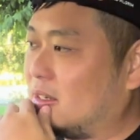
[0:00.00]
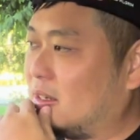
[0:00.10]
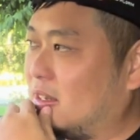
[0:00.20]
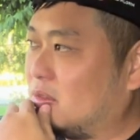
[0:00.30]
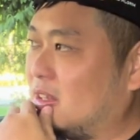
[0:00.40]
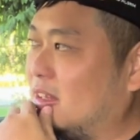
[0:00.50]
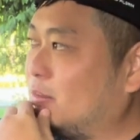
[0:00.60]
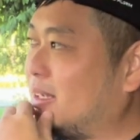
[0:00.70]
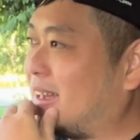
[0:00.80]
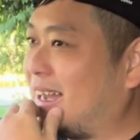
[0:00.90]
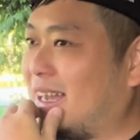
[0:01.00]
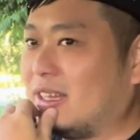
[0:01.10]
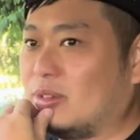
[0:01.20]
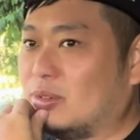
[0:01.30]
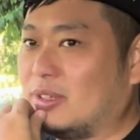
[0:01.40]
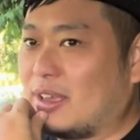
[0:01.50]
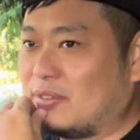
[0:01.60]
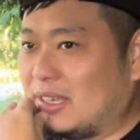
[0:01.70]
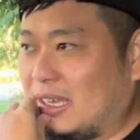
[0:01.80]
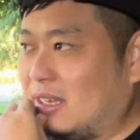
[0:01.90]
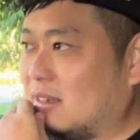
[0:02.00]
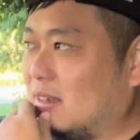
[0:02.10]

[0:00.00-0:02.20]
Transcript: They were a little bit hard to navigate,